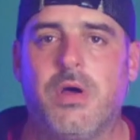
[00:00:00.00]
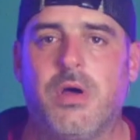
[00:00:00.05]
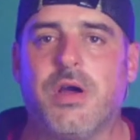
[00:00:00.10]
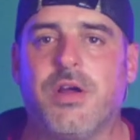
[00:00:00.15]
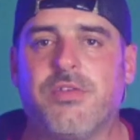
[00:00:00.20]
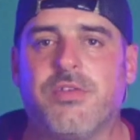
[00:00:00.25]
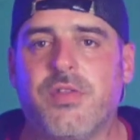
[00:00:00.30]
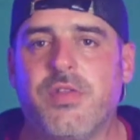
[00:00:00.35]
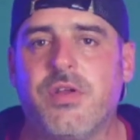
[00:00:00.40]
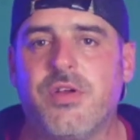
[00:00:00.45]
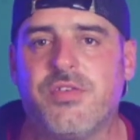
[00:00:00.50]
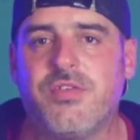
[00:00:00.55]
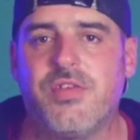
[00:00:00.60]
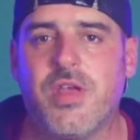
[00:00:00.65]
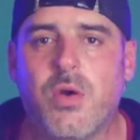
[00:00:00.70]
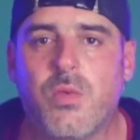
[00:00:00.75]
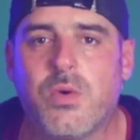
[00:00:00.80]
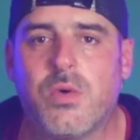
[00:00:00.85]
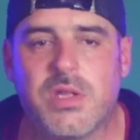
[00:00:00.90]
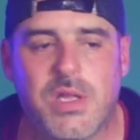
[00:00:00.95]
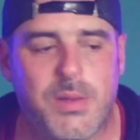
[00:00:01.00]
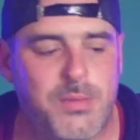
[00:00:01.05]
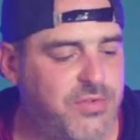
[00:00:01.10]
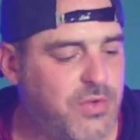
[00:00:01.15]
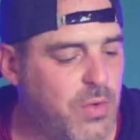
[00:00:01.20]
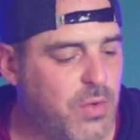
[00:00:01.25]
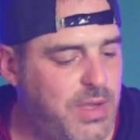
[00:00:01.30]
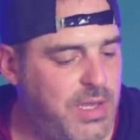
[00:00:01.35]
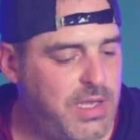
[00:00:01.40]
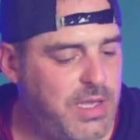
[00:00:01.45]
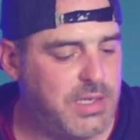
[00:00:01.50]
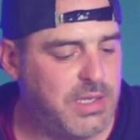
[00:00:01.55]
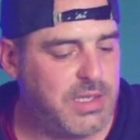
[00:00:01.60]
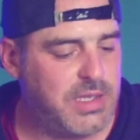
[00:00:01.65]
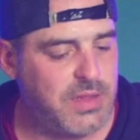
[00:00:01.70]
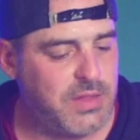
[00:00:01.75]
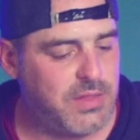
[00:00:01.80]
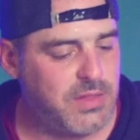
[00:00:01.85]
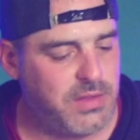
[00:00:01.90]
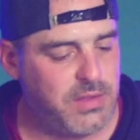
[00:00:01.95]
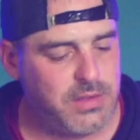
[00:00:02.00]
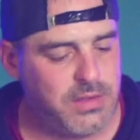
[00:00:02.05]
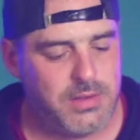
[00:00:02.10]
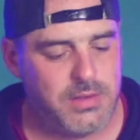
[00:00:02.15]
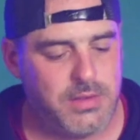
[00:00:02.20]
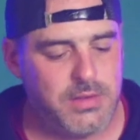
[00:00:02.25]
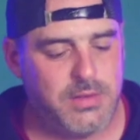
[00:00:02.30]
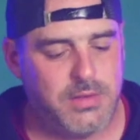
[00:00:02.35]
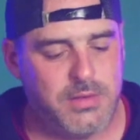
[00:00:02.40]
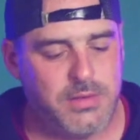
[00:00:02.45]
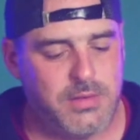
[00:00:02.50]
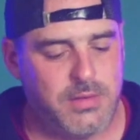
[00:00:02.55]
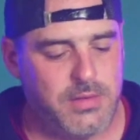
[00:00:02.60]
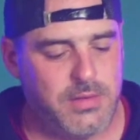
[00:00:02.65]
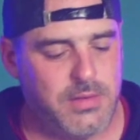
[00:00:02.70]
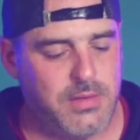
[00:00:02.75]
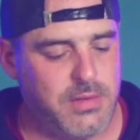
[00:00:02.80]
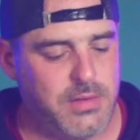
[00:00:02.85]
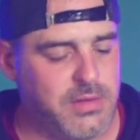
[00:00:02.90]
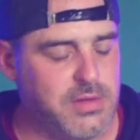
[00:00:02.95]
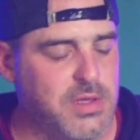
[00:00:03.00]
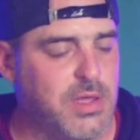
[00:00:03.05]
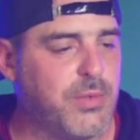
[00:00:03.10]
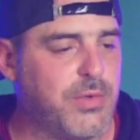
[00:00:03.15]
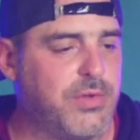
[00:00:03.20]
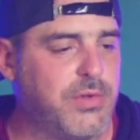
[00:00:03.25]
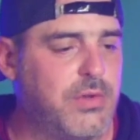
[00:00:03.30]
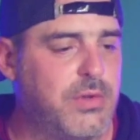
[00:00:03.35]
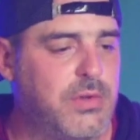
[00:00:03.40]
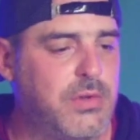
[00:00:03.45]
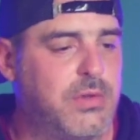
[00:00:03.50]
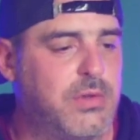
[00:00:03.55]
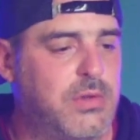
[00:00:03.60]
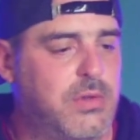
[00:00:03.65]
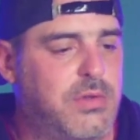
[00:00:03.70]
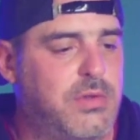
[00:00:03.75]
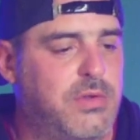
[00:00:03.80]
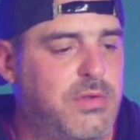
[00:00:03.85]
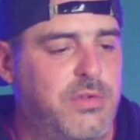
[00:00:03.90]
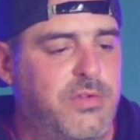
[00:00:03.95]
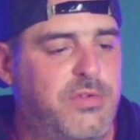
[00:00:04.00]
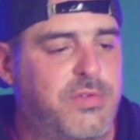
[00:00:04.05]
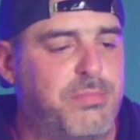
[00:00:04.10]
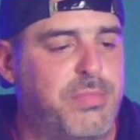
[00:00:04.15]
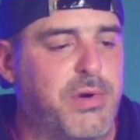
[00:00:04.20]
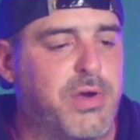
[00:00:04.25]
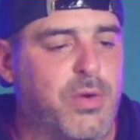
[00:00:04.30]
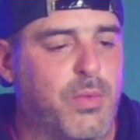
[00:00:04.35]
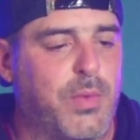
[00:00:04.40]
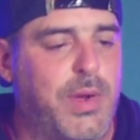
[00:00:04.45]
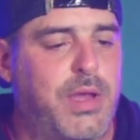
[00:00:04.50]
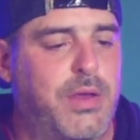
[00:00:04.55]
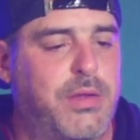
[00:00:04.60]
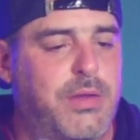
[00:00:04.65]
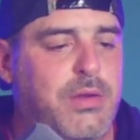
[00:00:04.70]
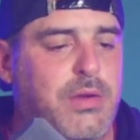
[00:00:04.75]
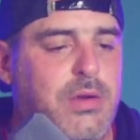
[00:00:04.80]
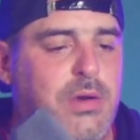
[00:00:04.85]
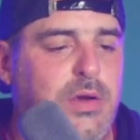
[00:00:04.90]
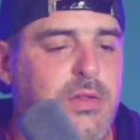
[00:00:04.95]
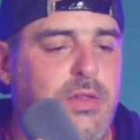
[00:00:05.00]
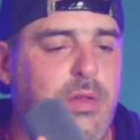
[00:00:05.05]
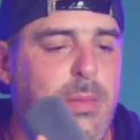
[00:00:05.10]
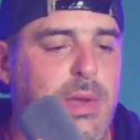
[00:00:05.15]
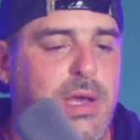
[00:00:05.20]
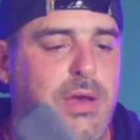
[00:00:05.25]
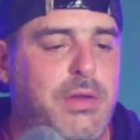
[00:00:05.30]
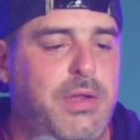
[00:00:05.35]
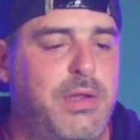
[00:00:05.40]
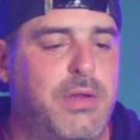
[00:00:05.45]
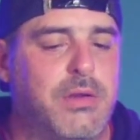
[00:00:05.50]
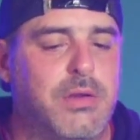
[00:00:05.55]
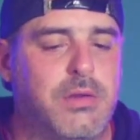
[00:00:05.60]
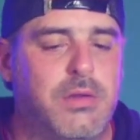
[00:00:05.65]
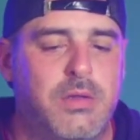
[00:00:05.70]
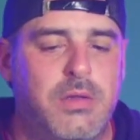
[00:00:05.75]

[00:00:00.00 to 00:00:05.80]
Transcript: So there's that one. Let's go ahead and get the other one spun around on the mount here